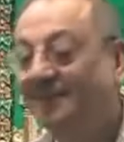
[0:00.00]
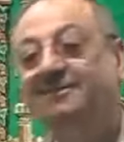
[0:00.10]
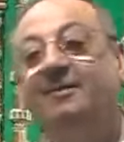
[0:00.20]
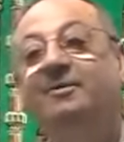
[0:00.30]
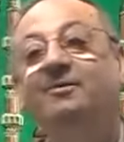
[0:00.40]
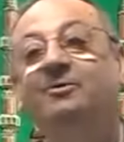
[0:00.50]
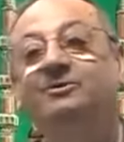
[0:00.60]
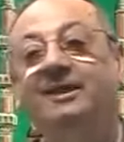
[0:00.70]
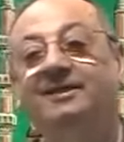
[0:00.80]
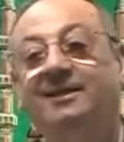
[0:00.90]
Damir
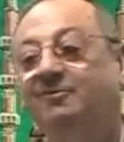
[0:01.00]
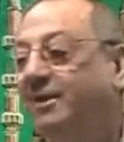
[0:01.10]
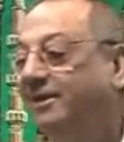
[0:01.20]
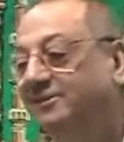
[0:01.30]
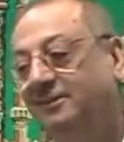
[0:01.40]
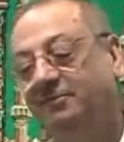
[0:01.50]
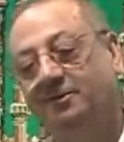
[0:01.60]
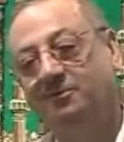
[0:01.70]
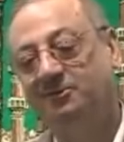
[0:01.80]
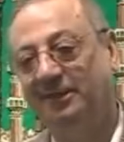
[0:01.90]
mustatir. Where is
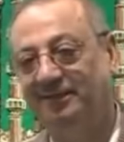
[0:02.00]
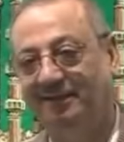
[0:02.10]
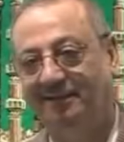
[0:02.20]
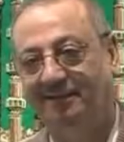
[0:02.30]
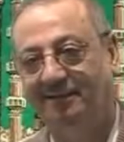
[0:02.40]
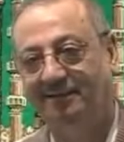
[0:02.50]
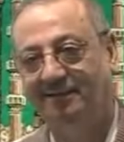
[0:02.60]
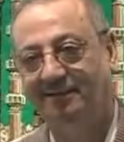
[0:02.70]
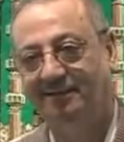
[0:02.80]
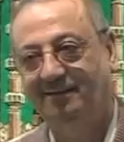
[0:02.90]
damir mustatir?
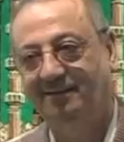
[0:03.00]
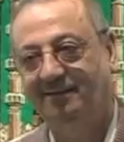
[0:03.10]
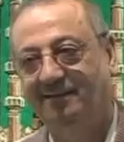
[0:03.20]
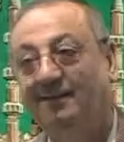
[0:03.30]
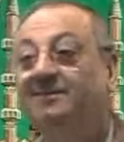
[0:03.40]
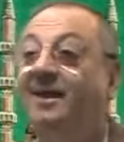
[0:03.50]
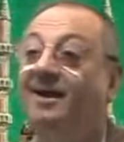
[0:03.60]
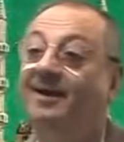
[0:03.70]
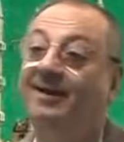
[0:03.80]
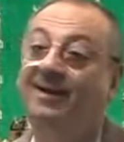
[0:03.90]

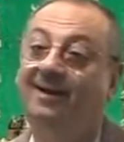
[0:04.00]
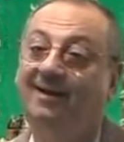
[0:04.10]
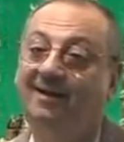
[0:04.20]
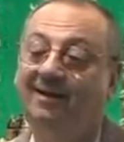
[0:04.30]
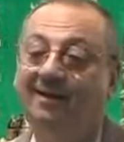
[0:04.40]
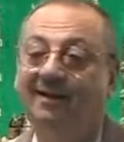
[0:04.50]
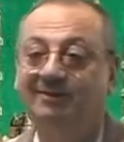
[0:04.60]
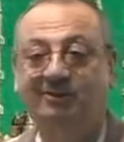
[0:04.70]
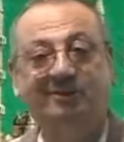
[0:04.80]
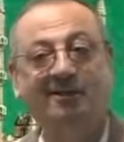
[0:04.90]
Dakhala.
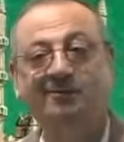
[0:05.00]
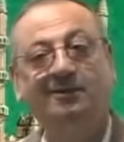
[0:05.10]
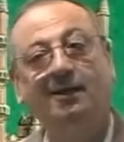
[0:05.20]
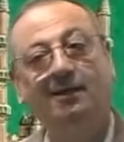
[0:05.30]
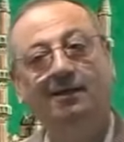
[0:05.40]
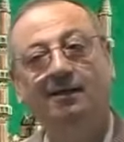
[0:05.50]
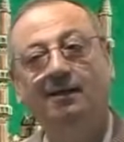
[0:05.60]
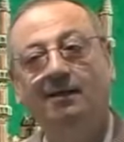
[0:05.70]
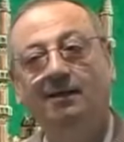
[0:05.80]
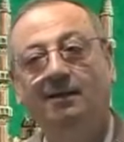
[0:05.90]
Sister Hafsa,
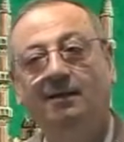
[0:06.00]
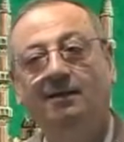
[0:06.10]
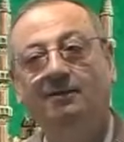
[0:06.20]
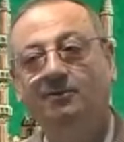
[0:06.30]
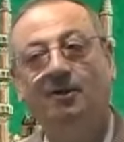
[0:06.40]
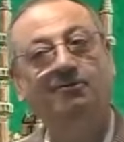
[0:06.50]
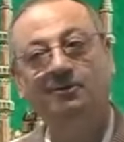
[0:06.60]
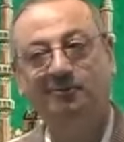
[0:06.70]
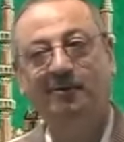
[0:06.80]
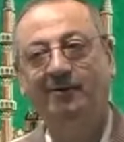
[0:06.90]
you are
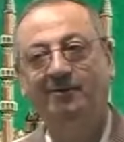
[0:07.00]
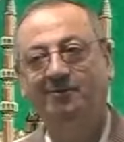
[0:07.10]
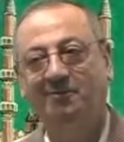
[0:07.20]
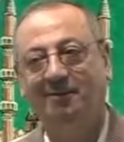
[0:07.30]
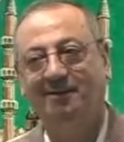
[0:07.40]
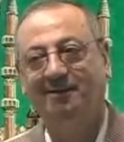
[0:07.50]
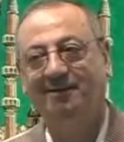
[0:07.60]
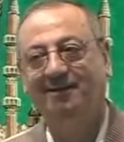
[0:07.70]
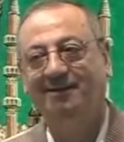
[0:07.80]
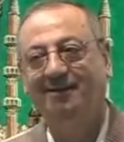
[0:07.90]
whispering to me.
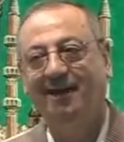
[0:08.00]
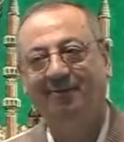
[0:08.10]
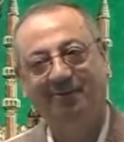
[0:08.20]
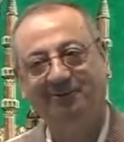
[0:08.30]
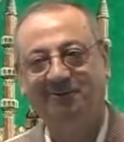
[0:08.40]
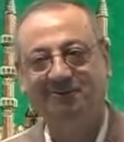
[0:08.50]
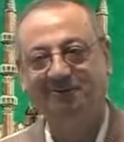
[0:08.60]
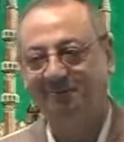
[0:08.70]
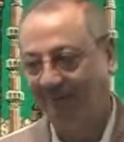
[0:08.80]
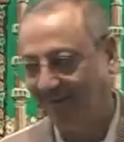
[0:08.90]
I want you to
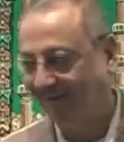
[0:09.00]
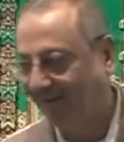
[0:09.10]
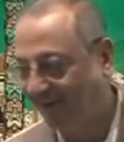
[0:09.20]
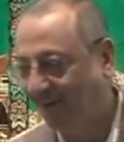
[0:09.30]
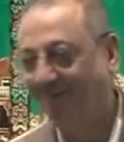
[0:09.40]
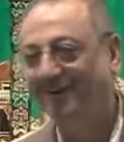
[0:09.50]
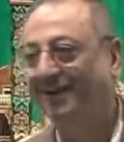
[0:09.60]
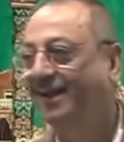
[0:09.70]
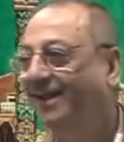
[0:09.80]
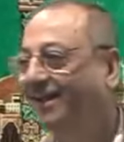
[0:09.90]
speak a little
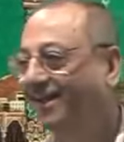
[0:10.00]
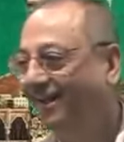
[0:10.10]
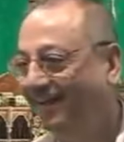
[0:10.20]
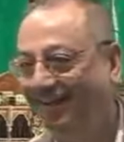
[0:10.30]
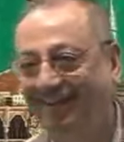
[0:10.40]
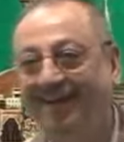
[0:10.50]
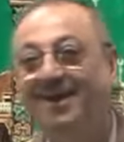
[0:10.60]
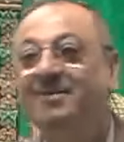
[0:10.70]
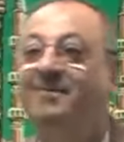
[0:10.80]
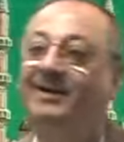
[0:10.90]
loudly.
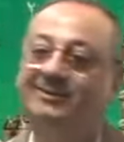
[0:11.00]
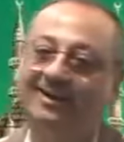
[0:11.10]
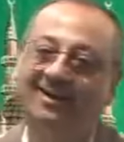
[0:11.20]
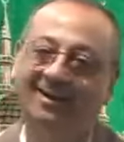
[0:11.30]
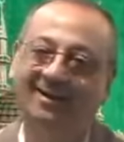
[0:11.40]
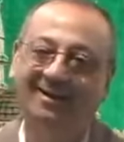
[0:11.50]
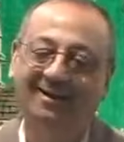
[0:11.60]
MashaAllah.